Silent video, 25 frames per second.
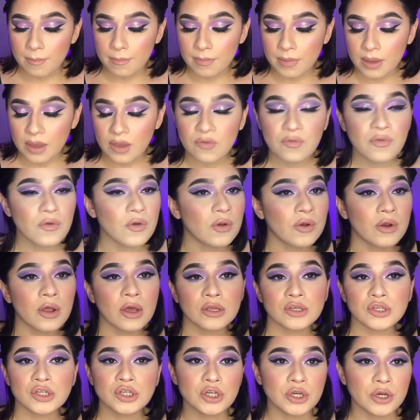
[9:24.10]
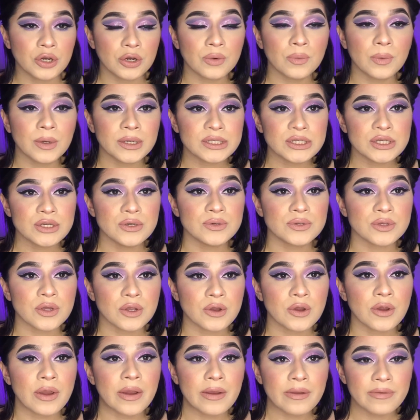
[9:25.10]
If you're not sure what to use on
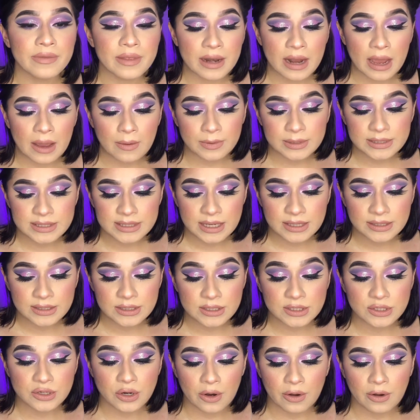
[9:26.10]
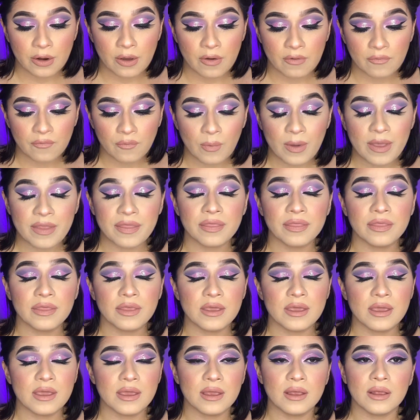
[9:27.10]
your hair, then I would say to start off with
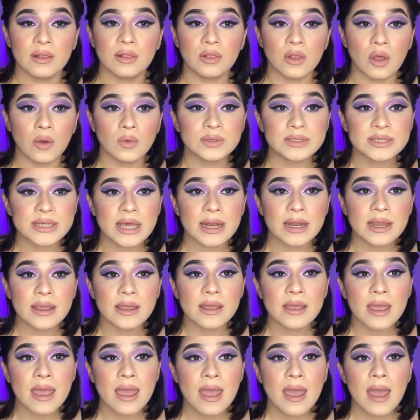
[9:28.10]
the low setting,